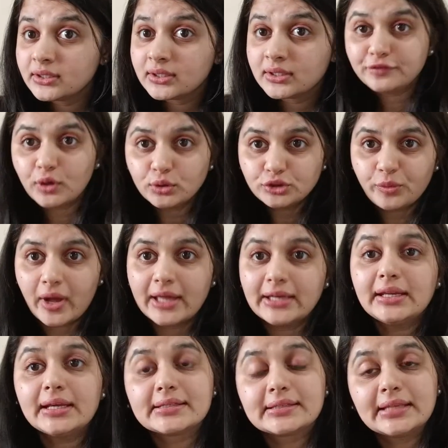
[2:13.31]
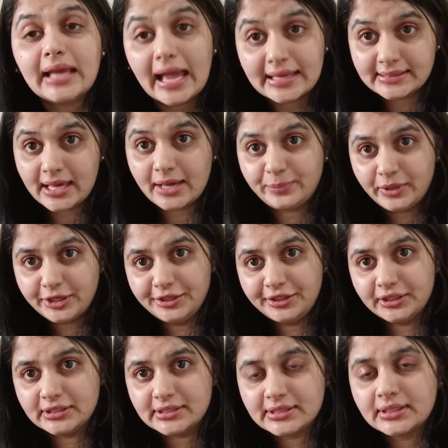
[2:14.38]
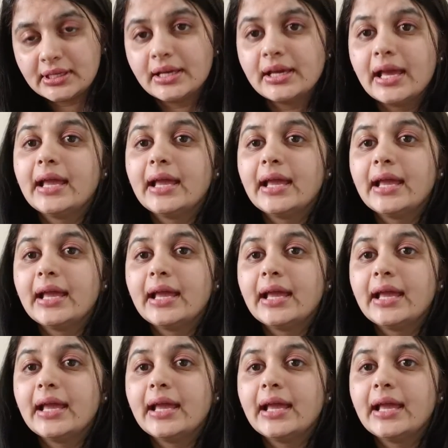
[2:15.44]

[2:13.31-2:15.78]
The fourth one is the SIP returns.